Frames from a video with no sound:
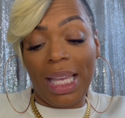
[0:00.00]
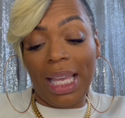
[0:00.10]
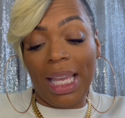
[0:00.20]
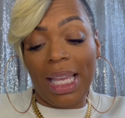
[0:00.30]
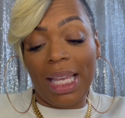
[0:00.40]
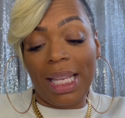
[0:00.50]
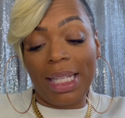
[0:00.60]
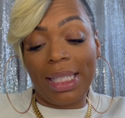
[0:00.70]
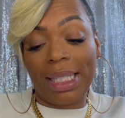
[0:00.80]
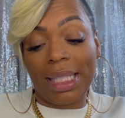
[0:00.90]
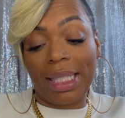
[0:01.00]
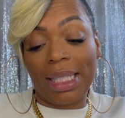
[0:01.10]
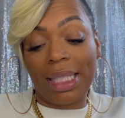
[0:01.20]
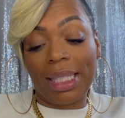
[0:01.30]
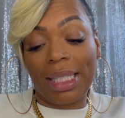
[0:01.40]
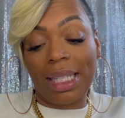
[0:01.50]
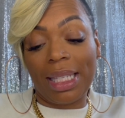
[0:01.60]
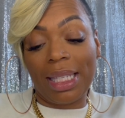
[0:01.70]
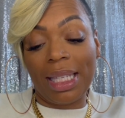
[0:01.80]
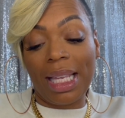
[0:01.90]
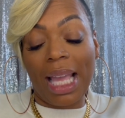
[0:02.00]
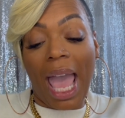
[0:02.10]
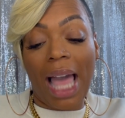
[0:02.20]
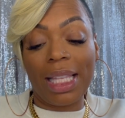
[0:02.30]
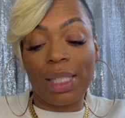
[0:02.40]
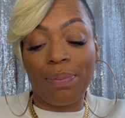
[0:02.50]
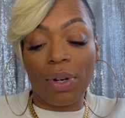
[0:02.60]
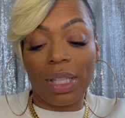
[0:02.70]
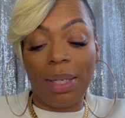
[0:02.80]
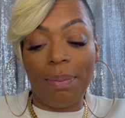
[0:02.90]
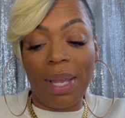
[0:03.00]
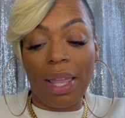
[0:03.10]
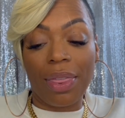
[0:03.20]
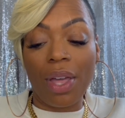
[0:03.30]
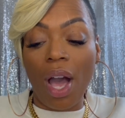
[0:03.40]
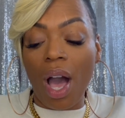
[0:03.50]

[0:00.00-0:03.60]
is ELLIS Brooklyn Myth.